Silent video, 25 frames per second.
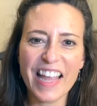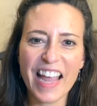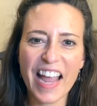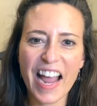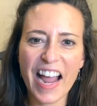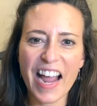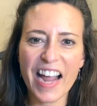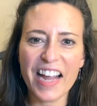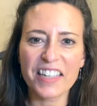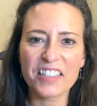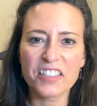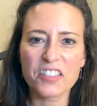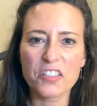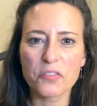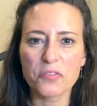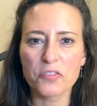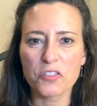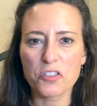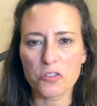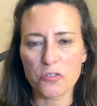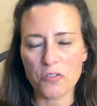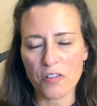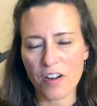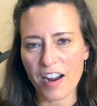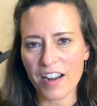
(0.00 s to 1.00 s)
act of
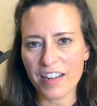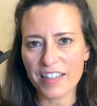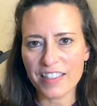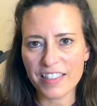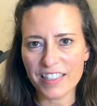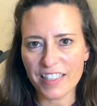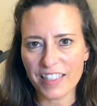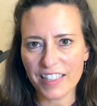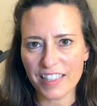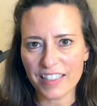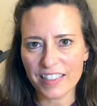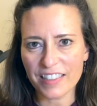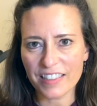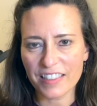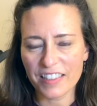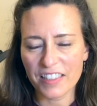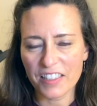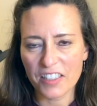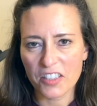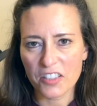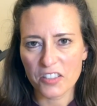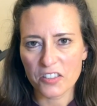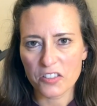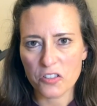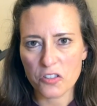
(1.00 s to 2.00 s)
trying
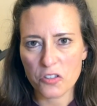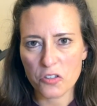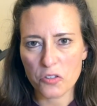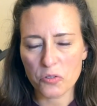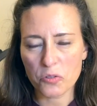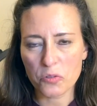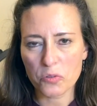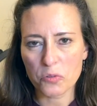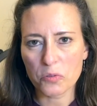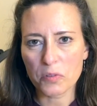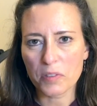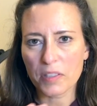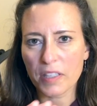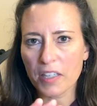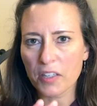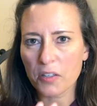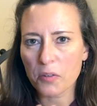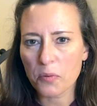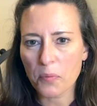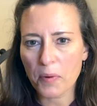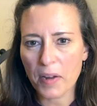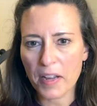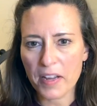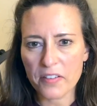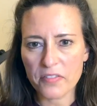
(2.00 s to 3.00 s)
to get
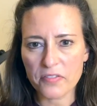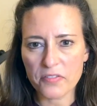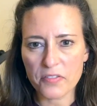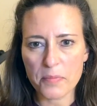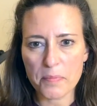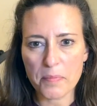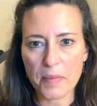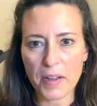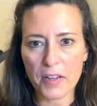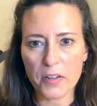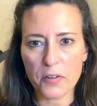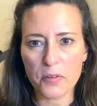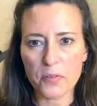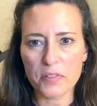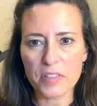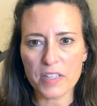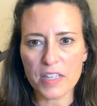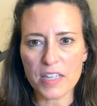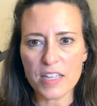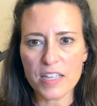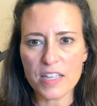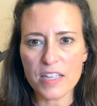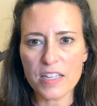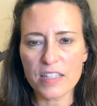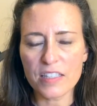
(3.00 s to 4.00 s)
away from my own
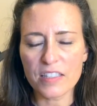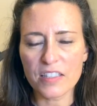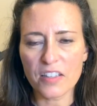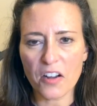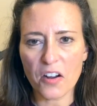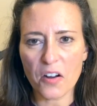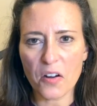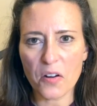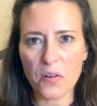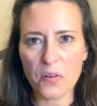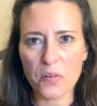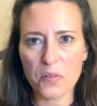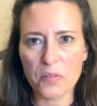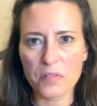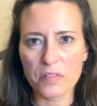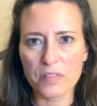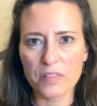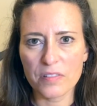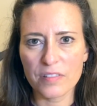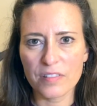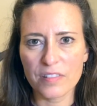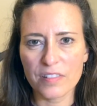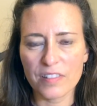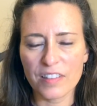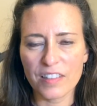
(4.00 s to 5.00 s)
ego
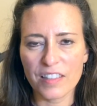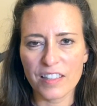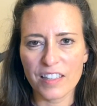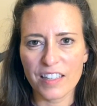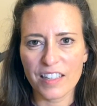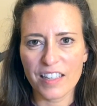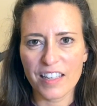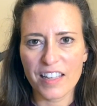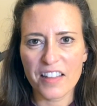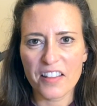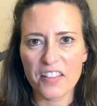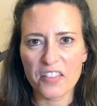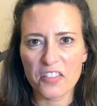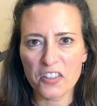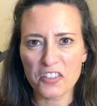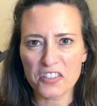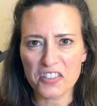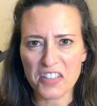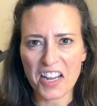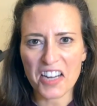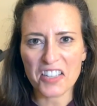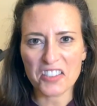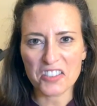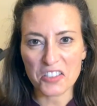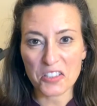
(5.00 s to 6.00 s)
there's
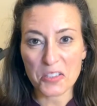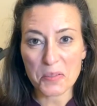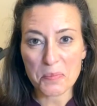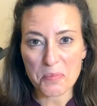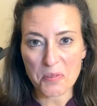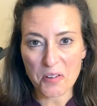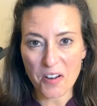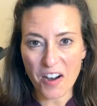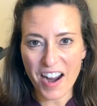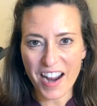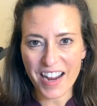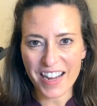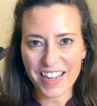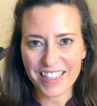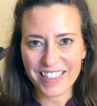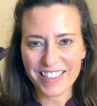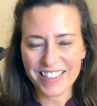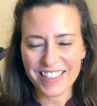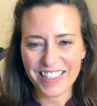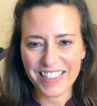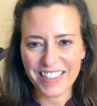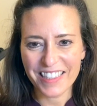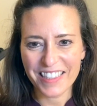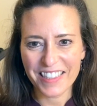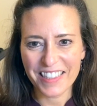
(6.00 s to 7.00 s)
actually
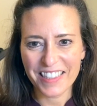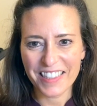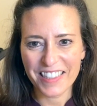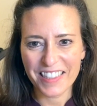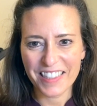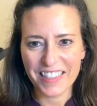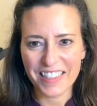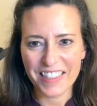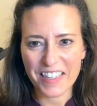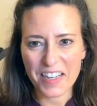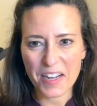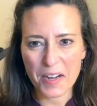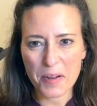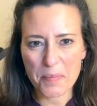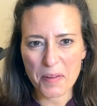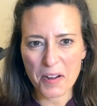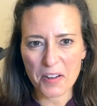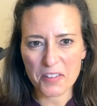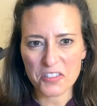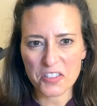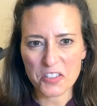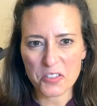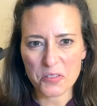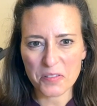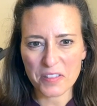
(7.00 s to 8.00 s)
pride
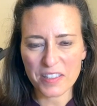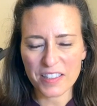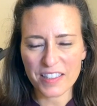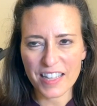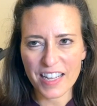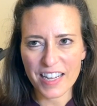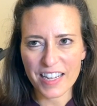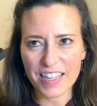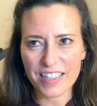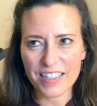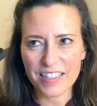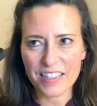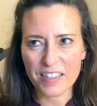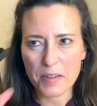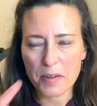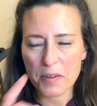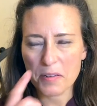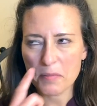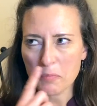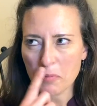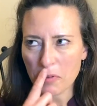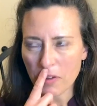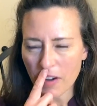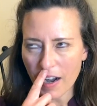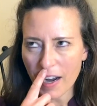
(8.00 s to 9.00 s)
about doing that,
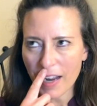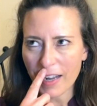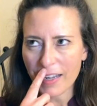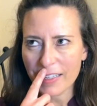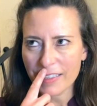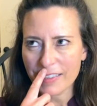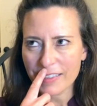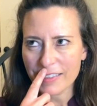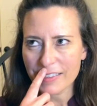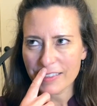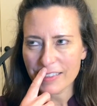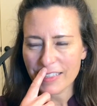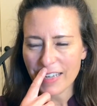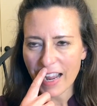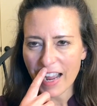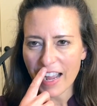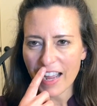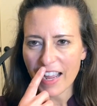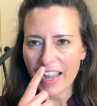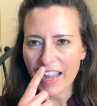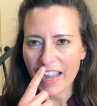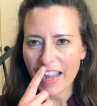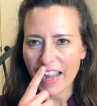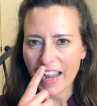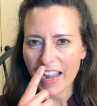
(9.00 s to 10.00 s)
pride in not
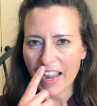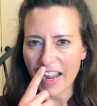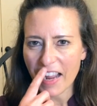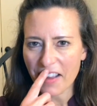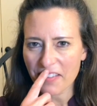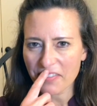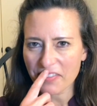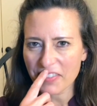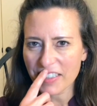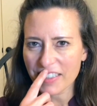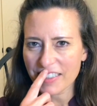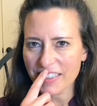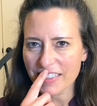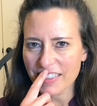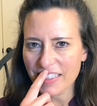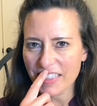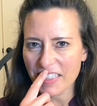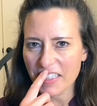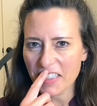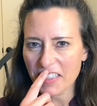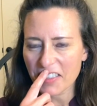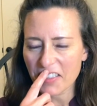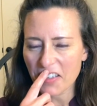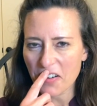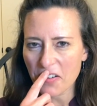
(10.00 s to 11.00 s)
having an
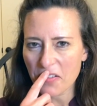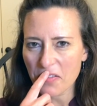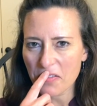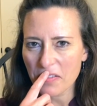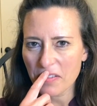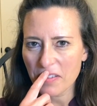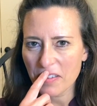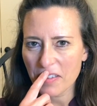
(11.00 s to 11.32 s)
ego.